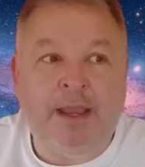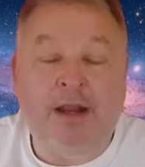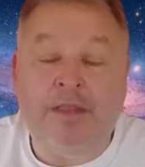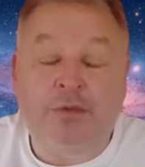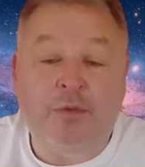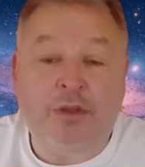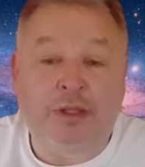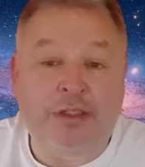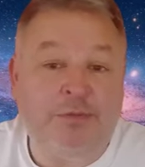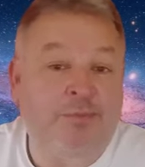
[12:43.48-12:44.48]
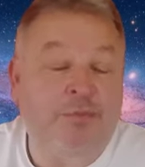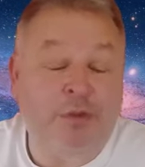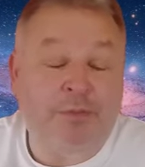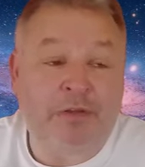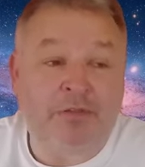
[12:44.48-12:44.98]
And I thought this
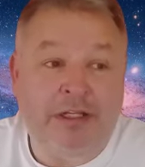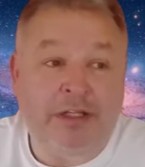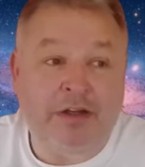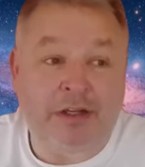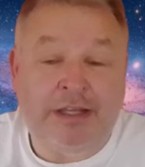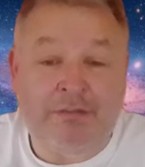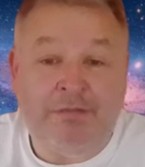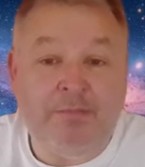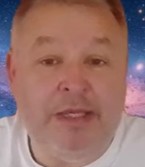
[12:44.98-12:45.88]
would be a really good idea for